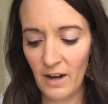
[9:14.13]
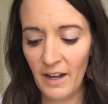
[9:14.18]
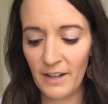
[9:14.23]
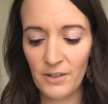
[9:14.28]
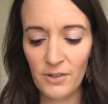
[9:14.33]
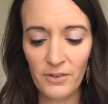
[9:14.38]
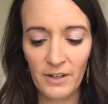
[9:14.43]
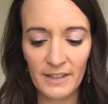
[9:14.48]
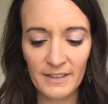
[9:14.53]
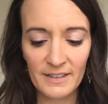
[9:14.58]
I
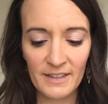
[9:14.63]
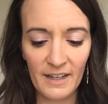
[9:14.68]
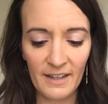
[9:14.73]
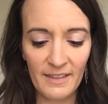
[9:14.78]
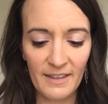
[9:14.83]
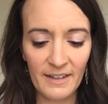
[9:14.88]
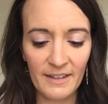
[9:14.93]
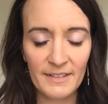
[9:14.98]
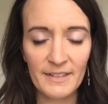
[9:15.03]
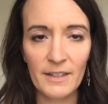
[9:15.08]
know I
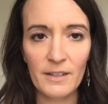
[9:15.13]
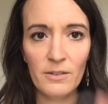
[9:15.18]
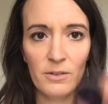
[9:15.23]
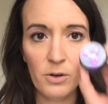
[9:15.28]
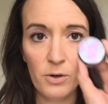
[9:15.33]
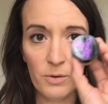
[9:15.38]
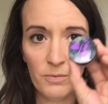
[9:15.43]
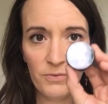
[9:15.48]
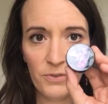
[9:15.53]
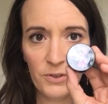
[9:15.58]
think I said
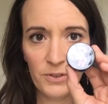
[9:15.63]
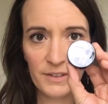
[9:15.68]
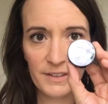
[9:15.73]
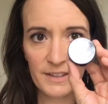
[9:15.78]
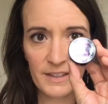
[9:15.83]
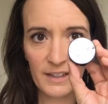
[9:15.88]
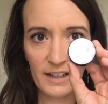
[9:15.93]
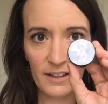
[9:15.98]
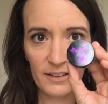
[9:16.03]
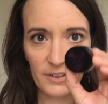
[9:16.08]
Hopeful is
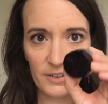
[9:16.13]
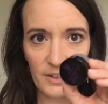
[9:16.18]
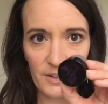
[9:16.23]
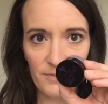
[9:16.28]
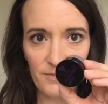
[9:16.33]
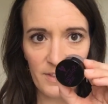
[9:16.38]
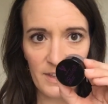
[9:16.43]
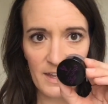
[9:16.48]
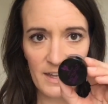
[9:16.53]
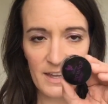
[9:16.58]
the color
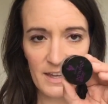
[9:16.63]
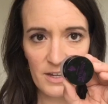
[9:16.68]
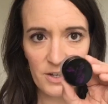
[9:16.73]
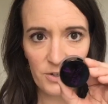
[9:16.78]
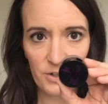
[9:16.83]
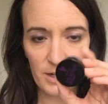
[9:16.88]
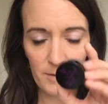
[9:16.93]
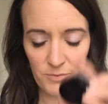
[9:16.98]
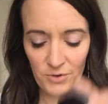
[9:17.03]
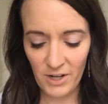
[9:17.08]
of the
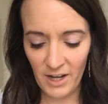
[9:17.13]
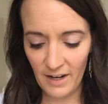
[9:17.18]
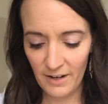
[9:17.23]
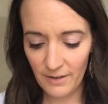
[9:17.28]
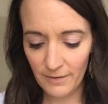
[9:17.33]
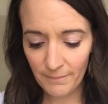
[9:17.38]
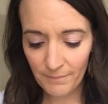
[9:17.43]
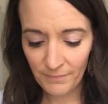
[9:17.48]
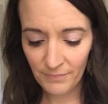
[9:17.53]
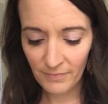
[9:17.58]
cream shadow,